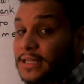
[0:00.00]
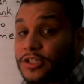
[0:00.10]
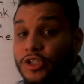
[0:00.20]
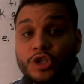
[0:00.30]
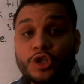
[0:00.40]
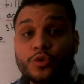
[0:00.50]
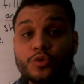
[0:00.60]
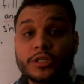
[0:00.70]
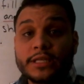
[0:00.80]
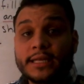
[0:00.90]
it's
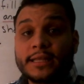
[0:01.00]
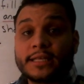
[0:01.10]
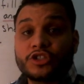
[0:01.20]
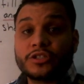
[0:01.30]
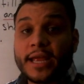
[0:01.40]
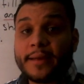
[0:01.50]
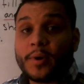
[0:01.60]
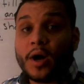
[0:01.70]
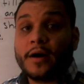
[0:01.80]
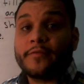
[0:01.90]
usually in the shape
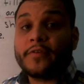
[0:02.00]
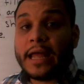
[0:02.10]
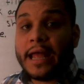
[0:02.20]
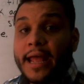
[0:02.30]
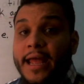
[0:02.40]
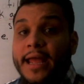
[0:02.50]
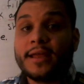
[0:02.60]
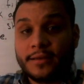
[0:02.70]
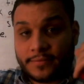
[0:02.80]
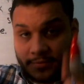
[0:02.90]
of a